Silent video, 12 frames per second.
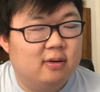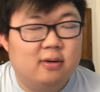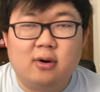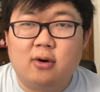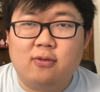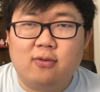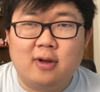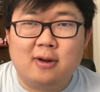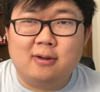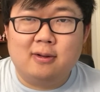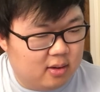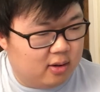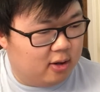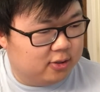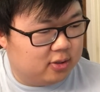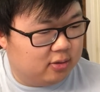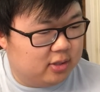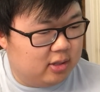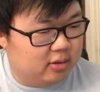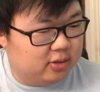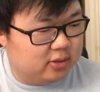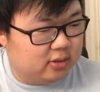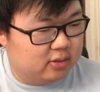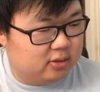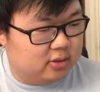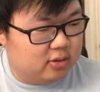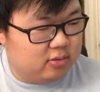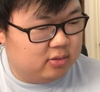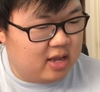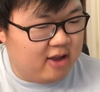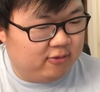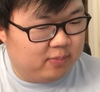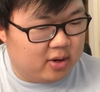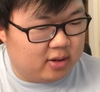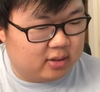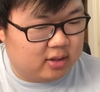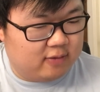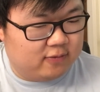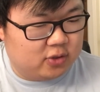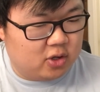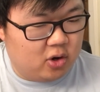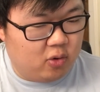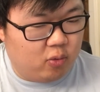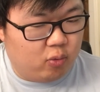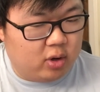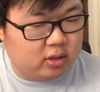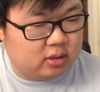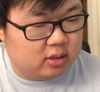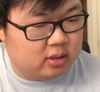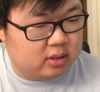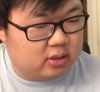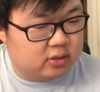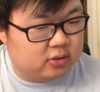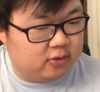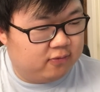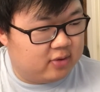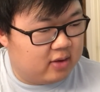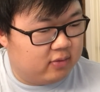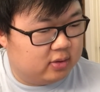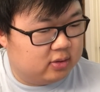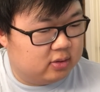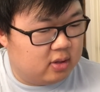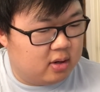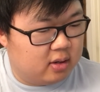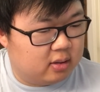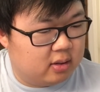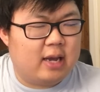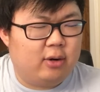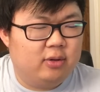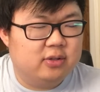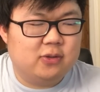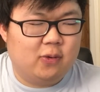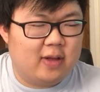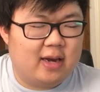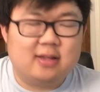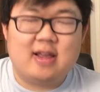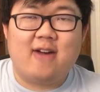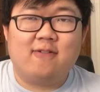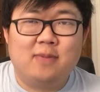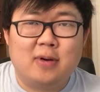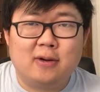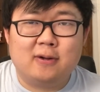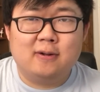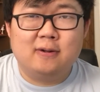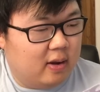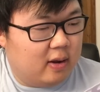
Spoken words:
Girlfriend. Also, do you listen to Daft Punk? If so, what is your favorite song? I don't listen to a lot of Daft Punk.